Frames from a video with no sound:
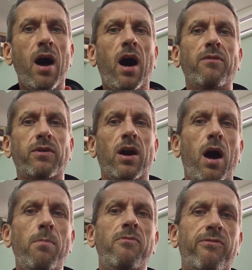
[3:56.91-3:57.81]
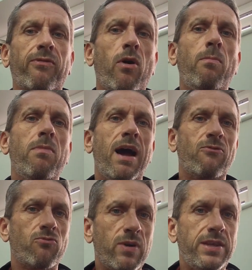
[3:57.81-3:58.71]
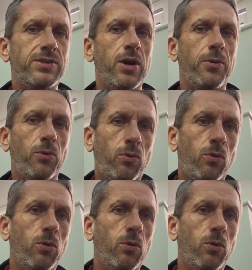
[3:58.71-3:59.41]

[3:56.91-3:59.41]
I've come from that red zone all